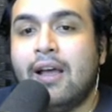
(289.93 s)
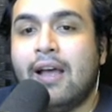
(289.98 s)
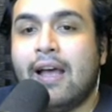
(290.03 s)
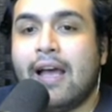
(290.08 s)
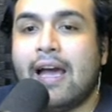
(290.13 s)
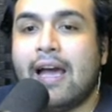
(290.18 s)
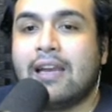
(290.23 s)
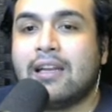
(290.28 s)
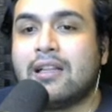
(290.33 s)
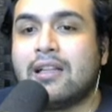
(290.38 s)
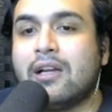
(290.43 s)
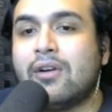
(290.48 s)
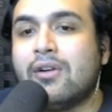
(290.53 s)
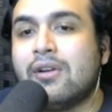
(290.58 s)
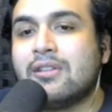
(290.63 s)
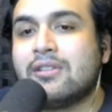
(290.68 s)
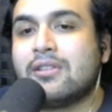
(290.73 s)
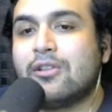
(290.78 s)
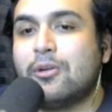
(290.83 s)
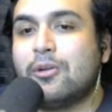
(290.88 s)
And Galarian
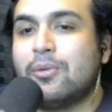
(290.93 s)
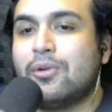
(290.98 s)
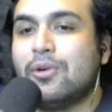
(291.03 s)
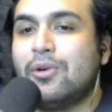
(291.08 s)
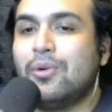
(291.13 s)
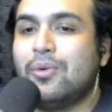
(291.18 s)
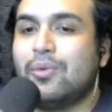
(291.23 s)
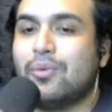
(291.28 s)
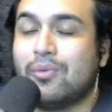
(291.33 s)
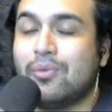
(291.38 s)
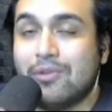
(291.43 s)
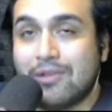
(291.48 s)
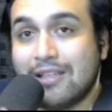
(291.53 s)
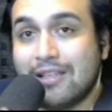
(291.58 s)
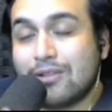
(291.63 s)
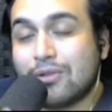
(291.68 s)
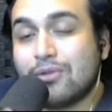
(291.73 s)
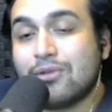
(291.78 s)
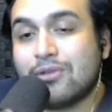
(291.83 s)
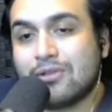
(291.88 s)
Slowbro
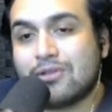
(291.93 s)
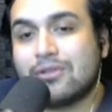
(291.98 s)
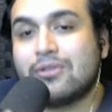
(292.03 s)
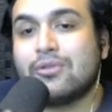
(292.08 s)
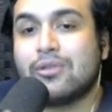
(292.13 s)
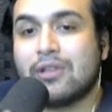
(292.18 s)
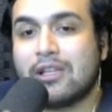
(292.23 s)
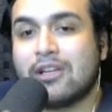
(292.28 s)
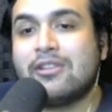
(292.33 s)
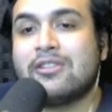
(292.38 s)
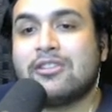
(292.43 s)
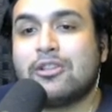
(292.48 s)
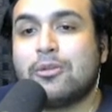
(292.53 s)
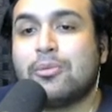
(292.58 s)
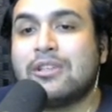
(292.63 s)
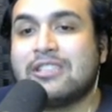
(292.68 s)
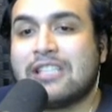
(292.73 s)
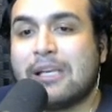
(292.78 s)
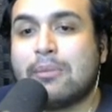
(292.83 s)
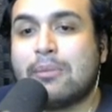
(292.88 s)

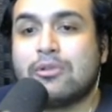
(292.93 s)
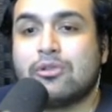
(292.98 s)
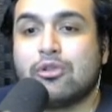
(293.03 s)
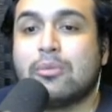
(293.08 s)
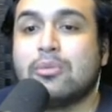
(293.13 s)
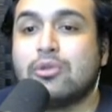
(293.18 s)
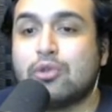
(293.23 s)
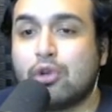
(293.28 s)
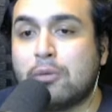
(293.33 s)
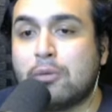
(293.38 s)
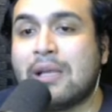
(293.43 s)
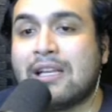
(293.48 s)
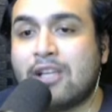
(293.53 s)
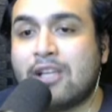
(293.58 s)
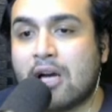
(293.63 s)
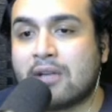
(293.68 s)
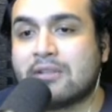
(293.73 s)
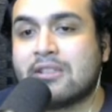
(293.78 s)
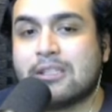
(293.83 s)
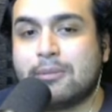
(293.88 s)
is able to absorb that
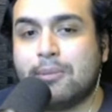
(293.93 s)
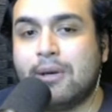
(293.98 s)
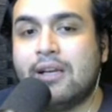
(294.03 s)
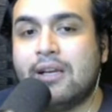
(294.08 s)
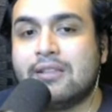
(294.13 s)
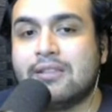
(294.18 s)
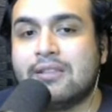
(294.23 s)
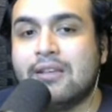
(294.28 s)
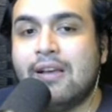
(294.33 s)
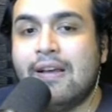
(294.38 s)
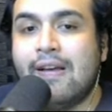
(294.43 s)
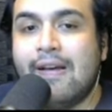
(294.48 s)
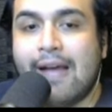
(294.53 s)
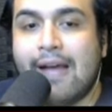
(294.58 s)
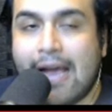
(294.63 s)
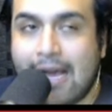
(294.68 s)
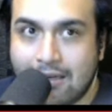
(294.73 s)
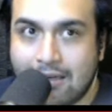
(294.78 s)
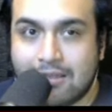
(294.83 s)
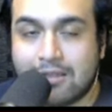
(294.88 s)
toxic spikes
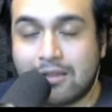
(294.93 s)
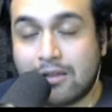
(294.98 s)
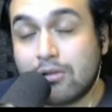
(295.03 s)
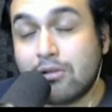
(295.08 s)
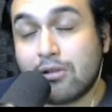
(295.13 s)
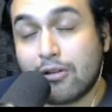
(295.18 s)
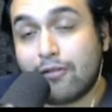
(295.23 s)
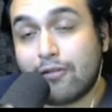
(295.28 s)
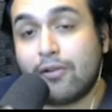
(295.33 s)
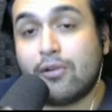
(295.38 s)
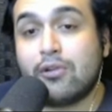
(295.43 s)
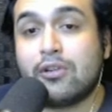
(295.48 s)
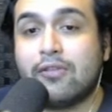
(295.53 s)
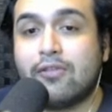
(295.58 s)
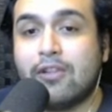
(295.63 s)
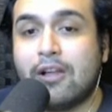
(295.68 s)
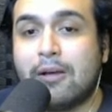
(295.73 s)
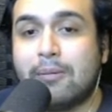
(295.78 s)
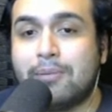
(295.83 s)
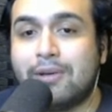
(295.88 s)
and to clear the field of
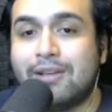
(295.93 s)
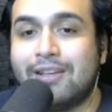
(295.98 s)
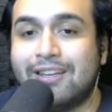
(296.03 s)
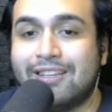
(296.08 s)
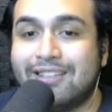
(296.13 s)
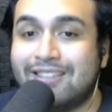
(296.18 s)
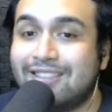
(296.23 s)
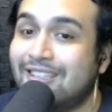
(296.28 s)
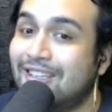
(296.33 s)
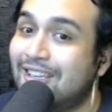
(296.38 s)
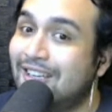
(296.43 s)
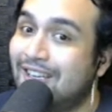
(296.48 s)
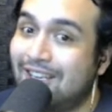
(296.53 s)
them, because